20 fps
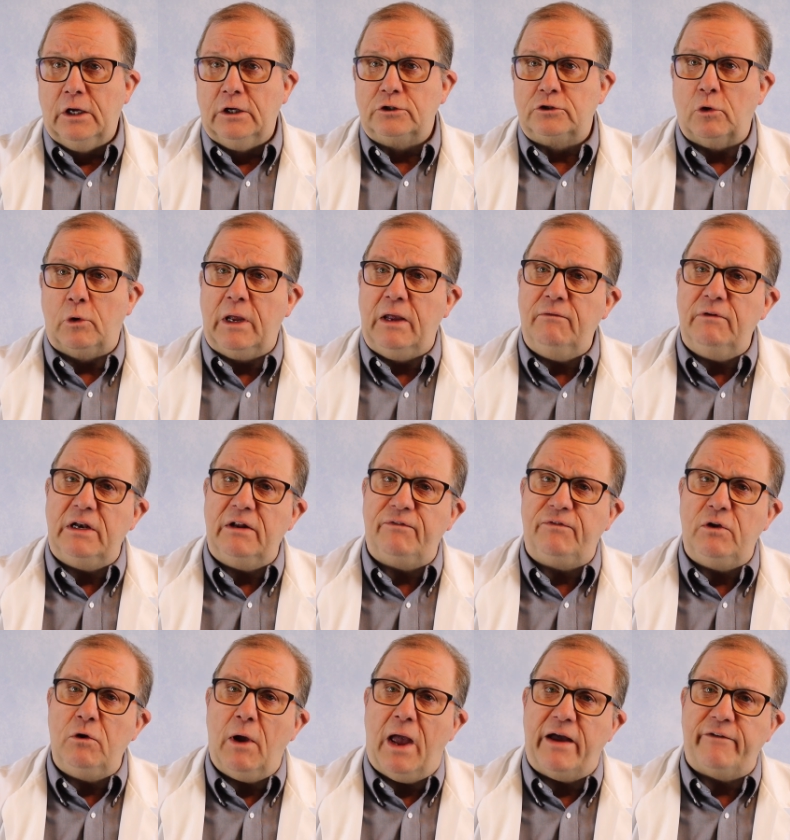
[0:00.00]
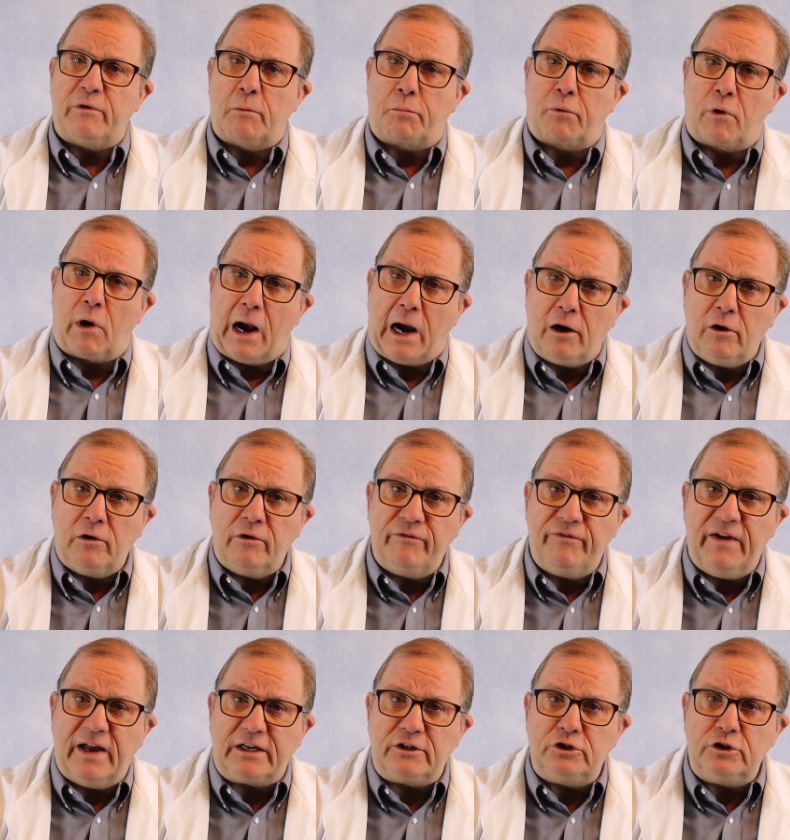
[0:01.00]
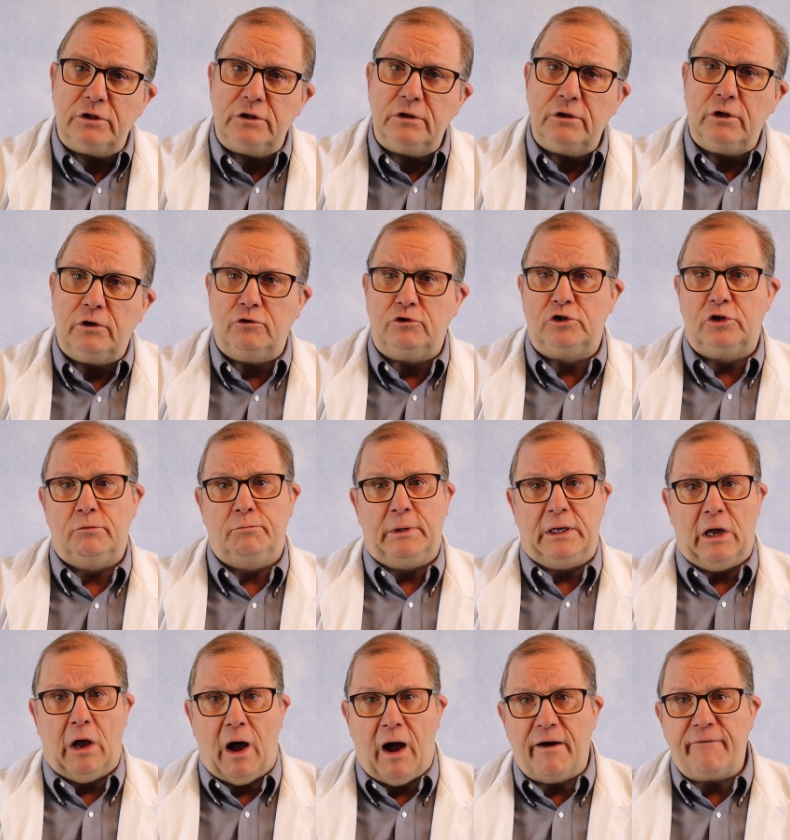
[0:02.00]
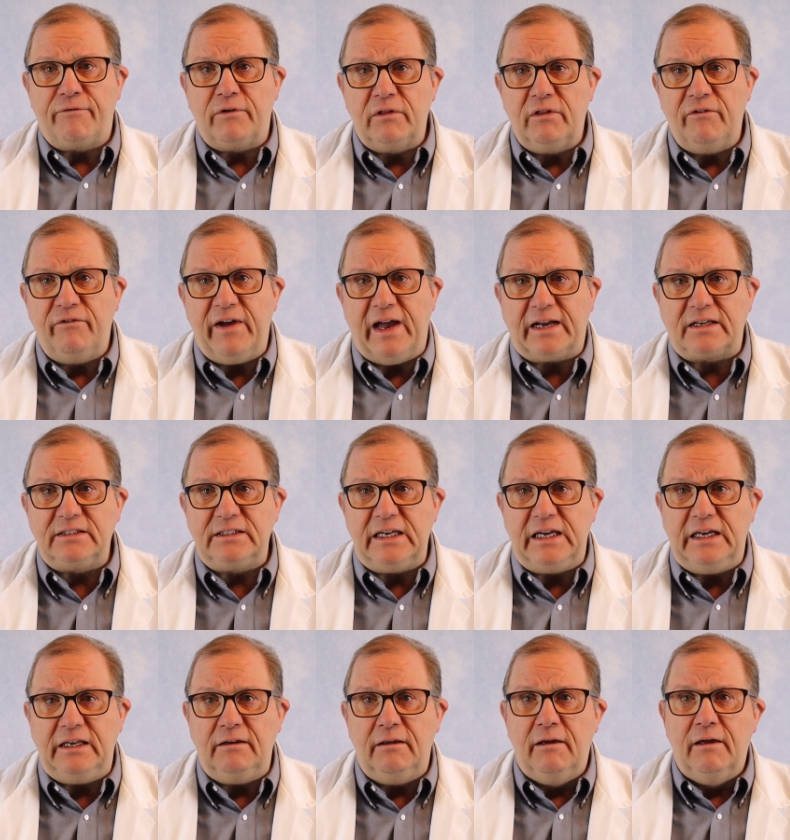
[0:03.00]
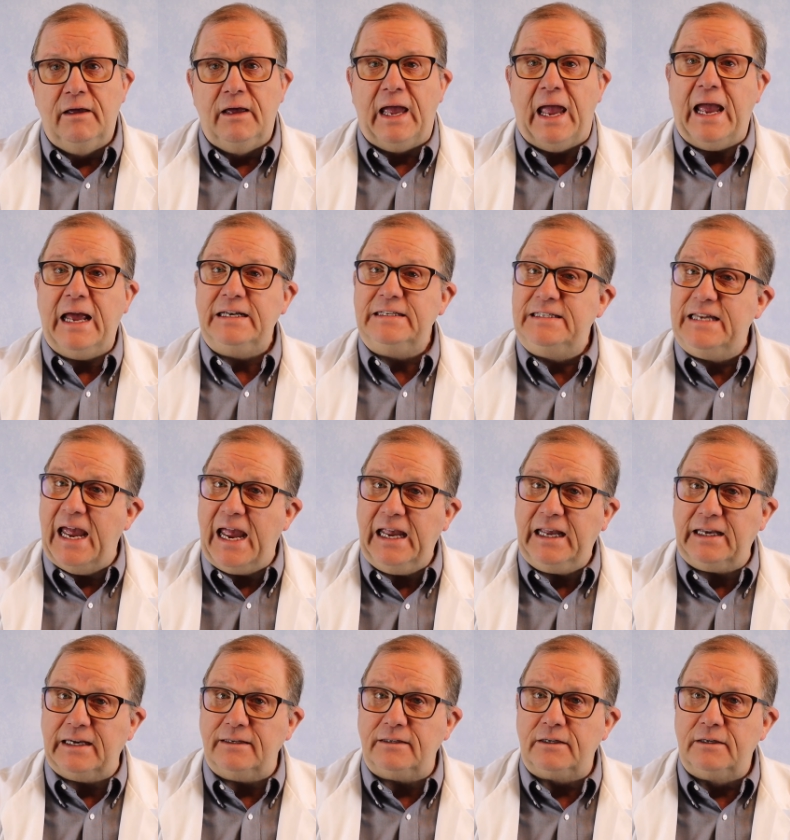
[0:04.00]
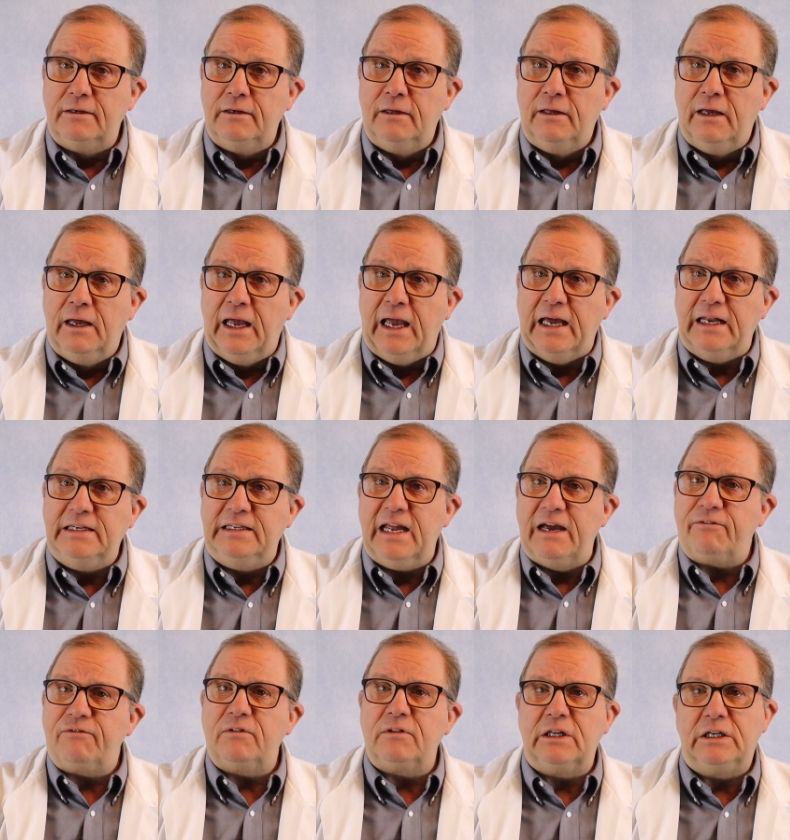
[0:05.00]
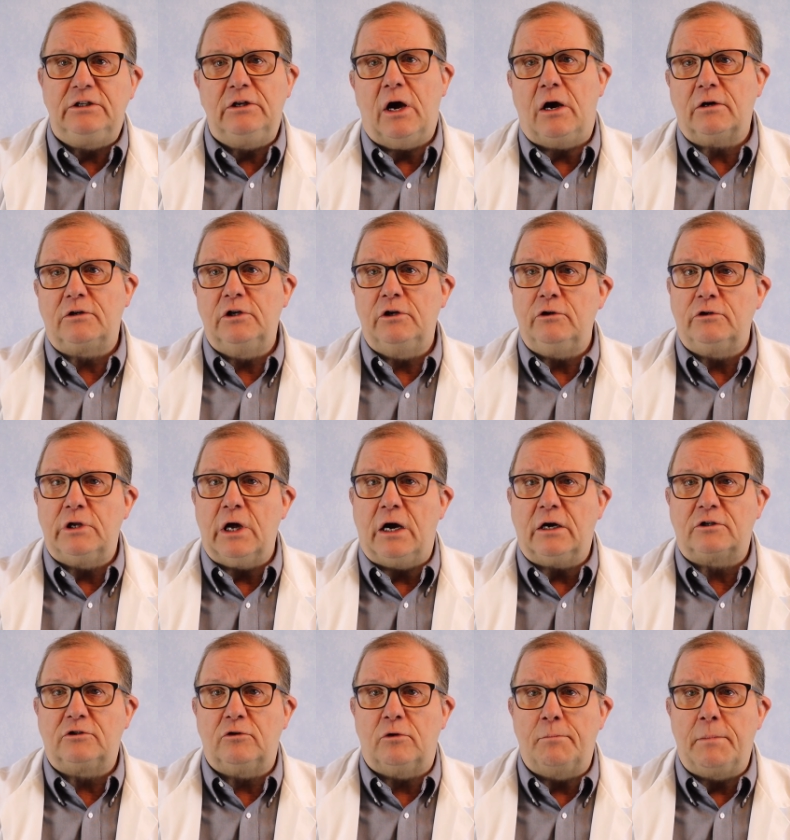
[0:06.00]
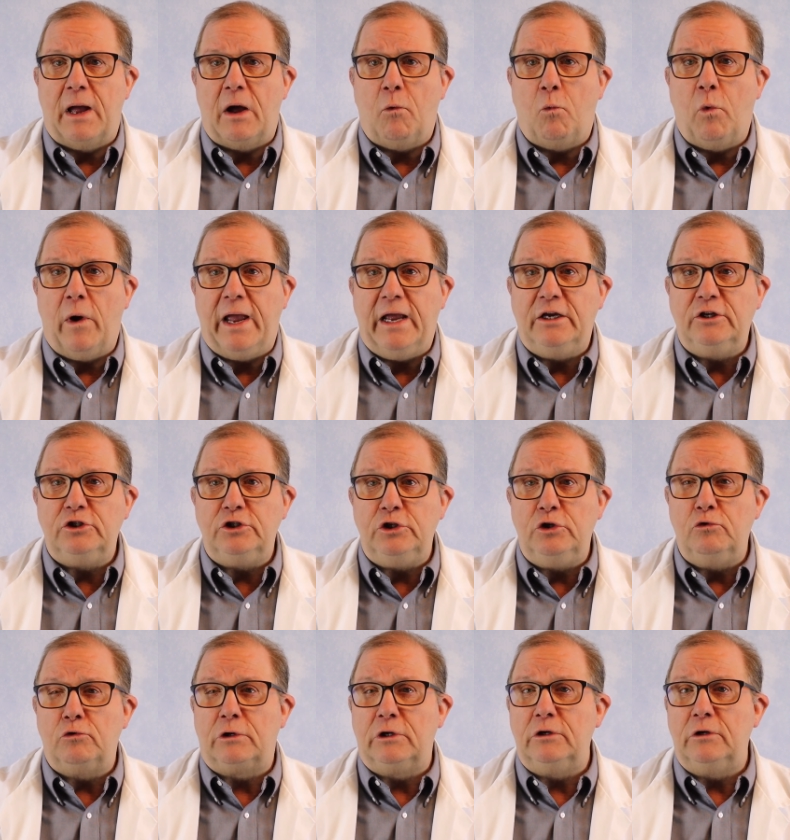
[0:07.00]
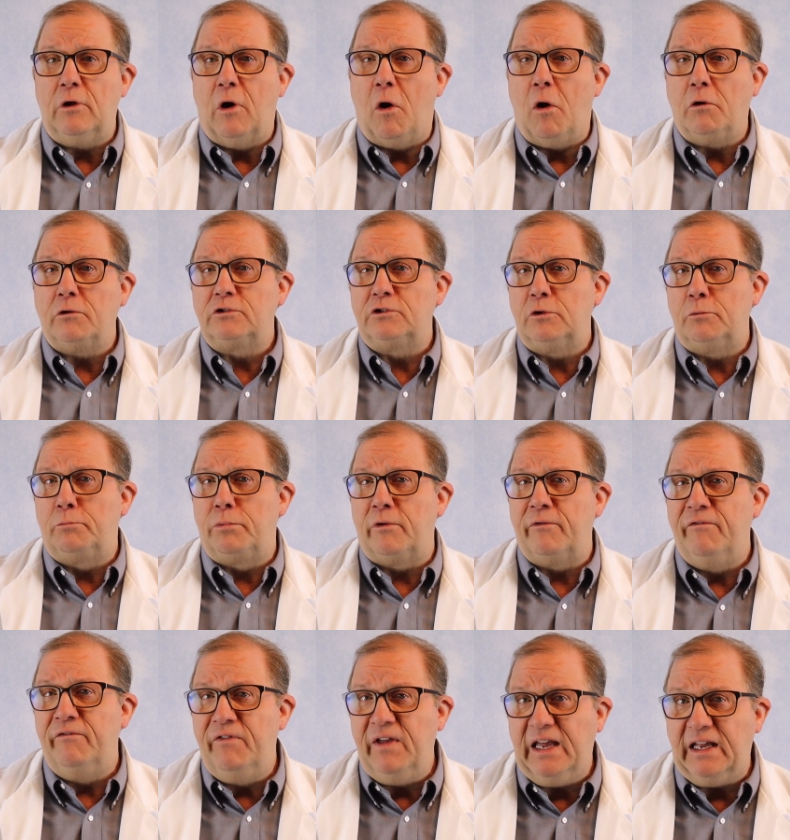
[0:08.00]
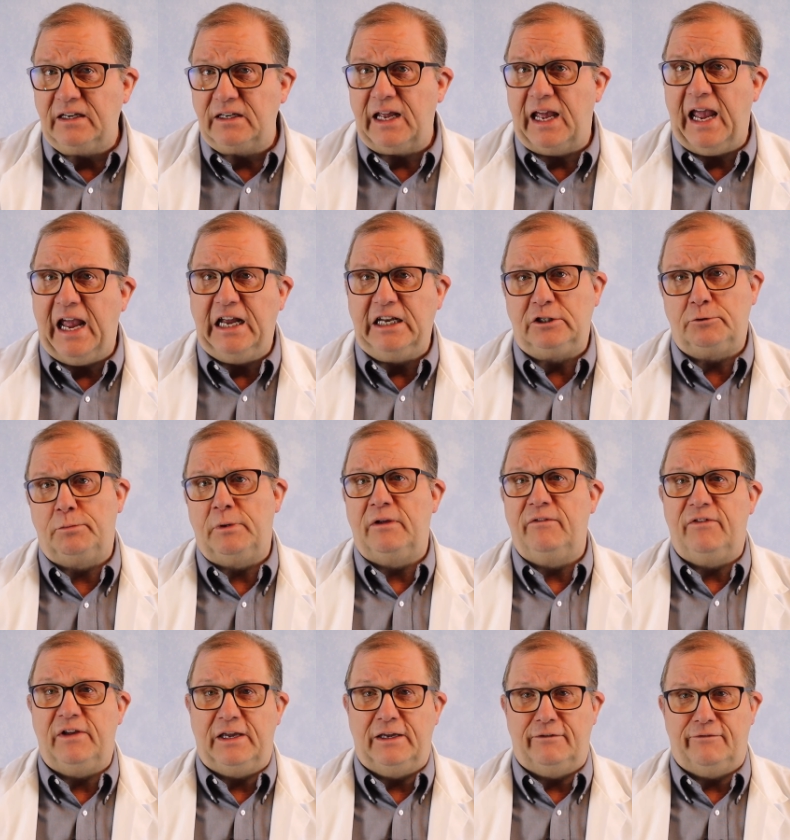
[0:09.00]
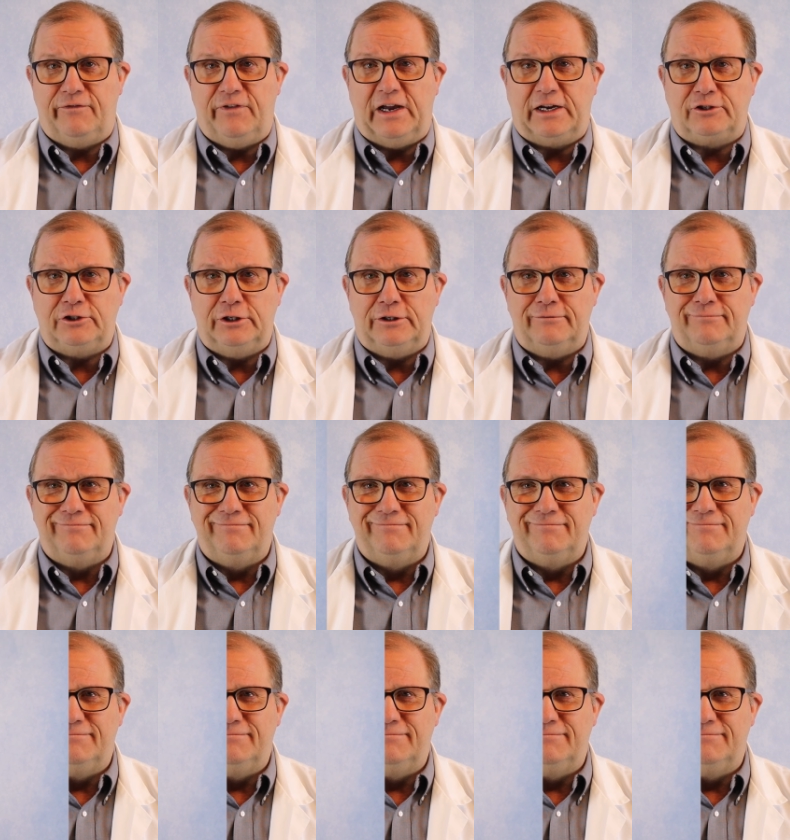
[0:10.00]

So even if you have a prior infection, you should be offered the vaccine and take it. And definitely talk to your doctor about ways you could also prevent HPV infection.